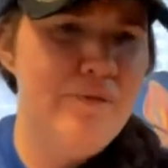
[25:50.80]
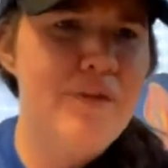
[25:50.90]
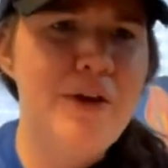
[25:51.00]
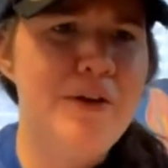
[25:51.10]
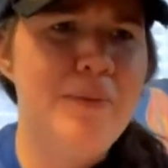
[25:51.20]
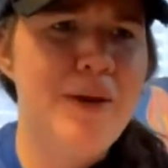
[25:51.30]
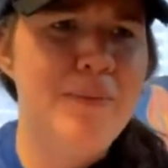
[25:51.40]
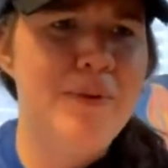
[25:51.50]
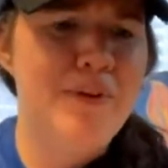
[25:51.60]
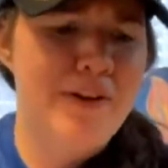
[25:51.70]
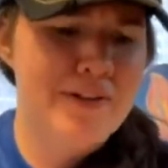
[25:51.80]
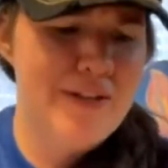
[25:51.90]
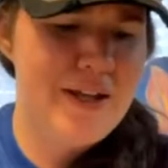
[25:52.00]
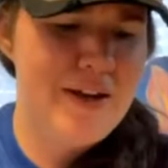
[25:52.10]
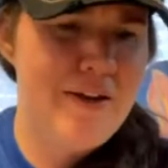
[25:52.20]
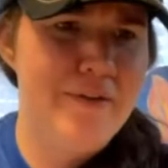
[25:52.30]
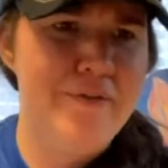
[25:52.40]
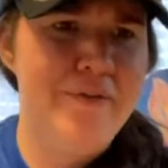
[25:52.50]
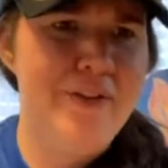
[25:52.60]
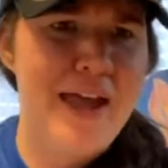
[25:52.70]
photo paper instead of
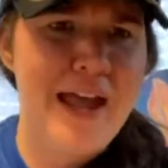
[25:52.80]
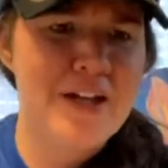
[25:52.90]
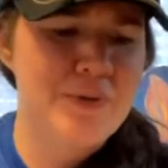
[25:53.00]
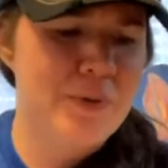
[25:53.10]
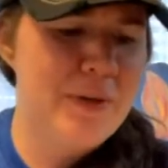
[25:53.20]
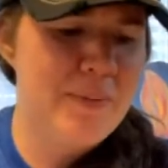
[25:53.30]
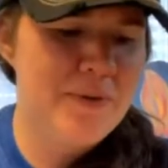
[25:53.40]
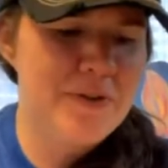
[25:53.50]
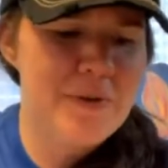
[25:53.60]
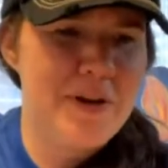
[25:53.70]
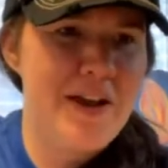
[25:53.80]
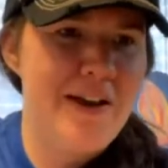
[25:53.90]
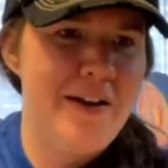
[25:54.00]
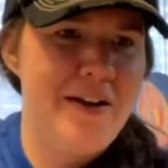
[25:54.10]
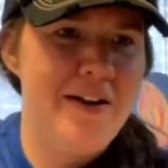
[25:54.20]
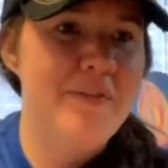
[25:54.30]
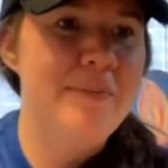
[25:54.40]
actual paper, so it cut it off.